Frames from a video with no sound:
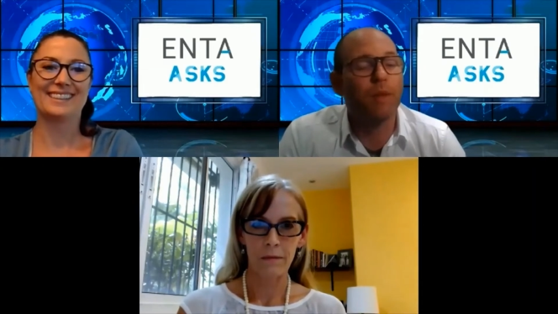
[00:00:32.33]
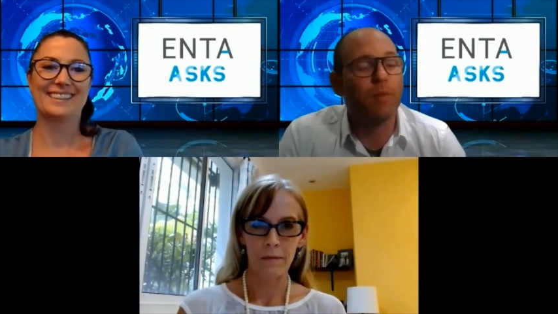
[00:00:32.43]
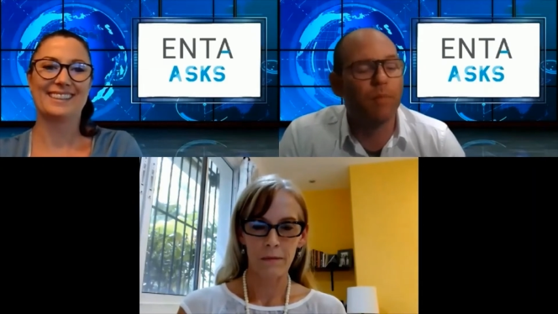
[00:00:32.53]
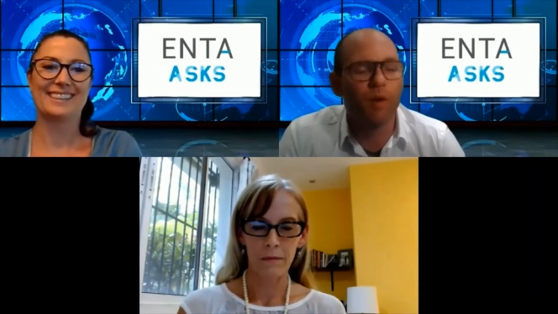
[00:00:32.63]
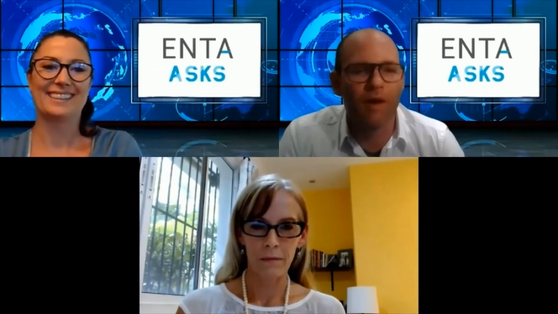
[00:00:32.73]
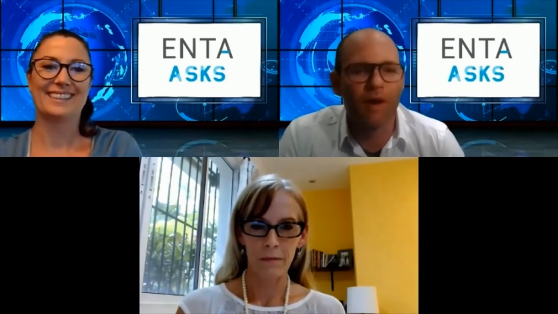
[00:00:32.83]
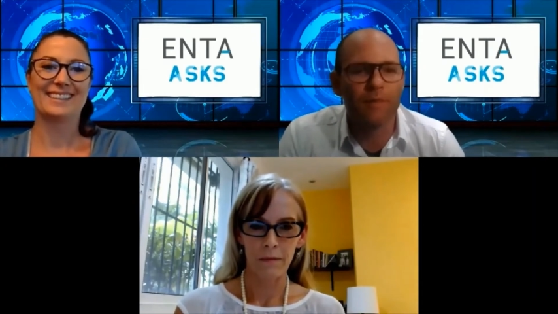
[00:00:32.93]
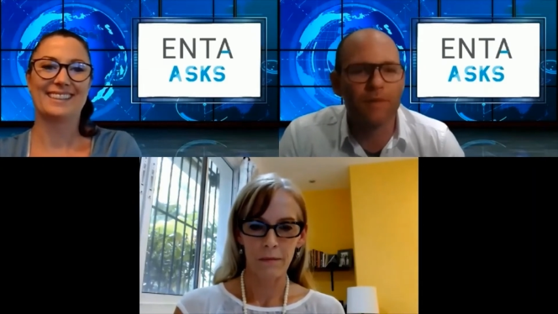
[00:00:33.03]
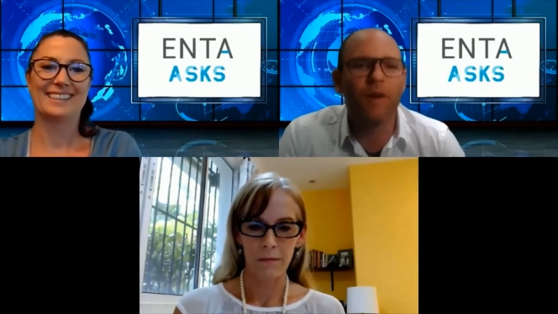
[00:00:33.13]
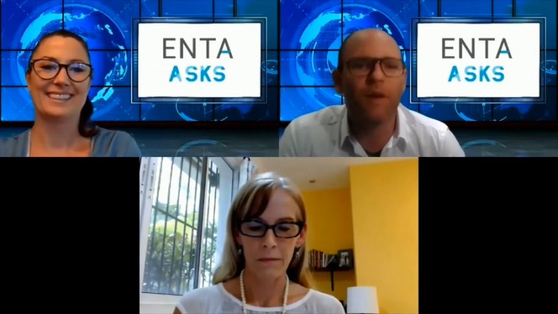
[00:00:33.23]
Speaker 1: people
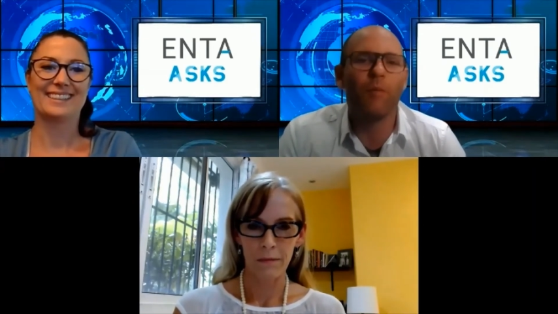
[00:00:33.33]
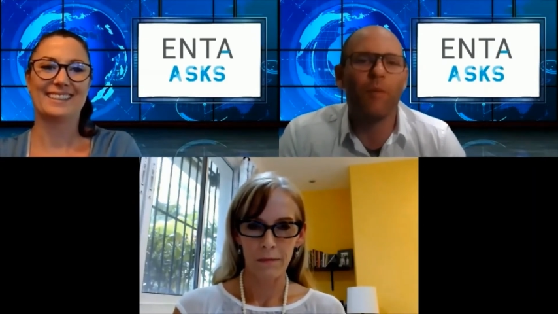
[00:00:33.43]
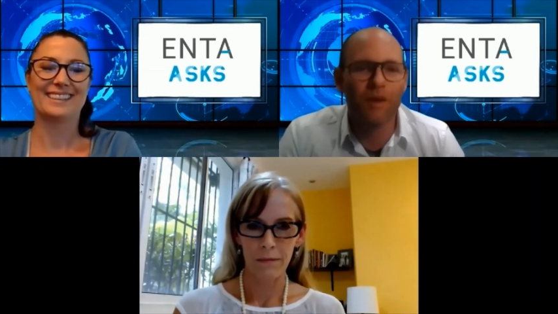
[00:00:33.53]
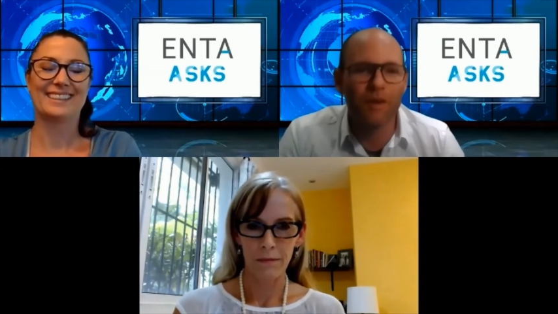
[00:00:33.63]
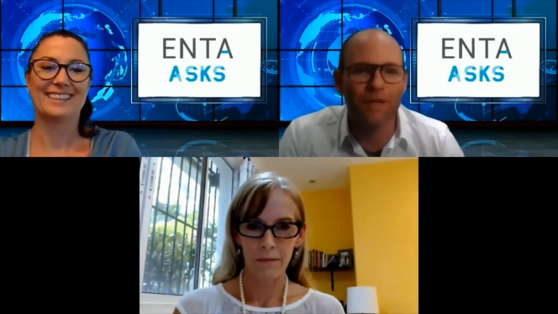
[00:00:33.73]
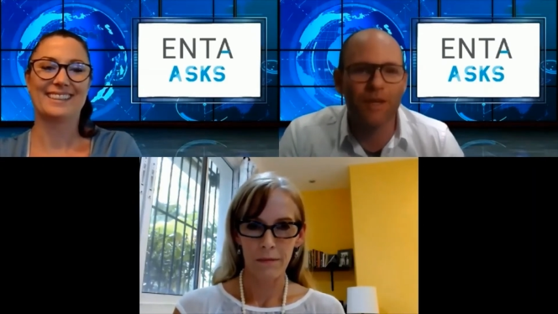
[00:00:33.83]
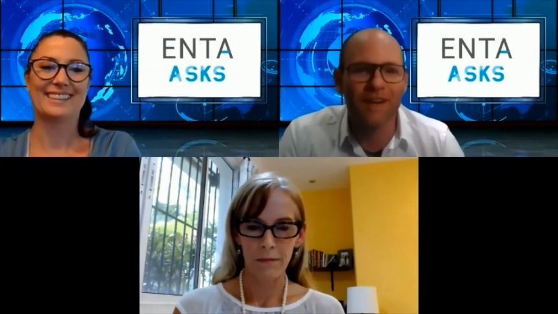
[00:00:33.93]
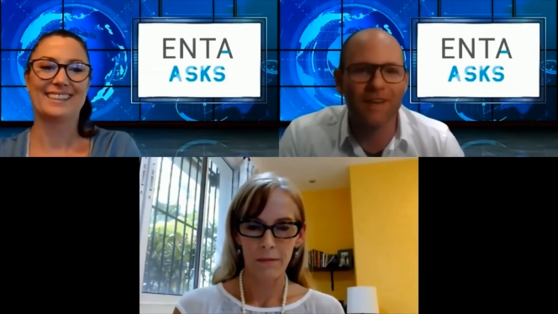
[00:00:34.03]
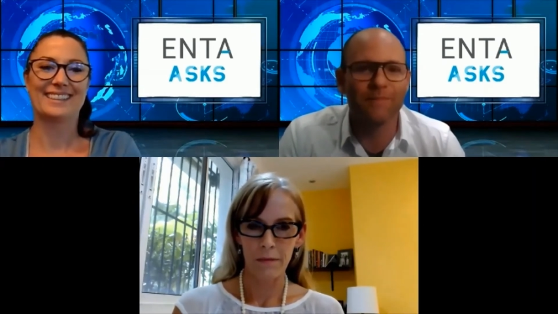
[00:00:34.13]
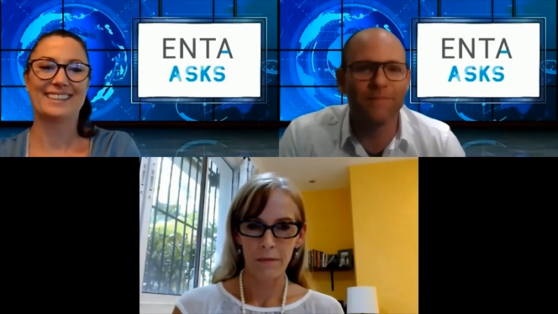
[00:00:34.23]
programs. Welcome,
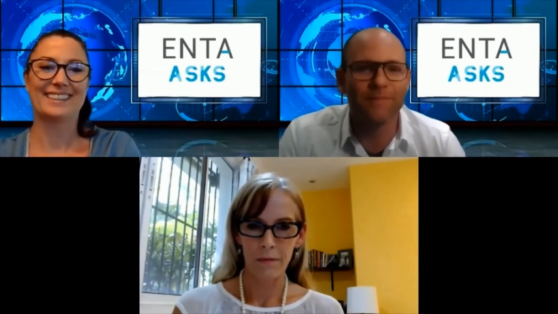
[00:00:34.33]
Shannon.